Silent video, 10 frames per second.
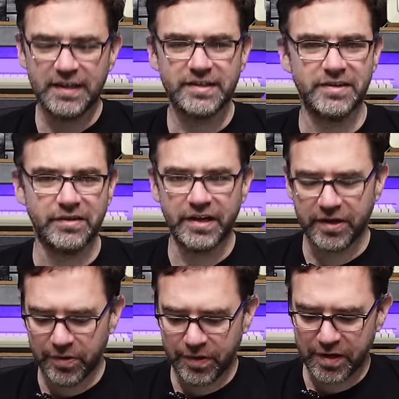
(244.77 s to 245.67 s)
It's not going to
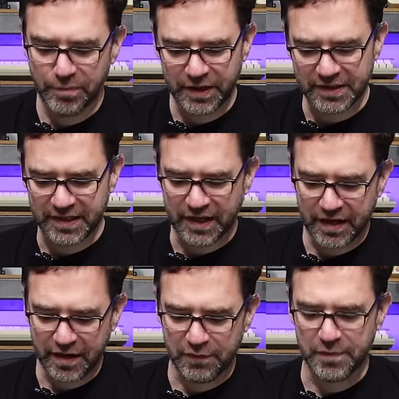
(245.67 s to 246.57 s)
kill you, but
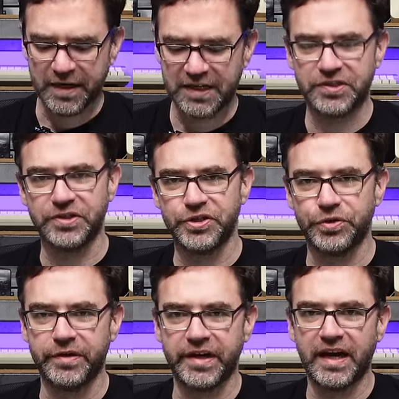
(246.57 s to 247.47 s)
if you manage to
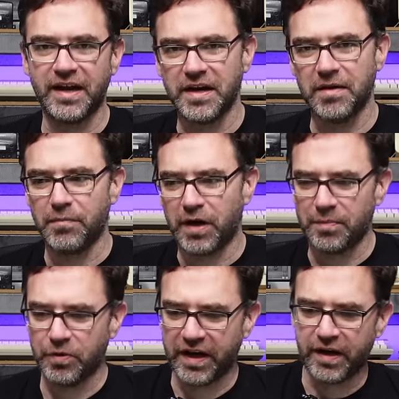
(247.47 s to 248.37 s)
short it out, it might
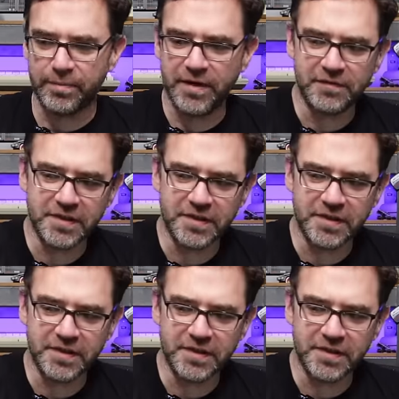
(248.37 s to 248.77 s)
put out a bit of a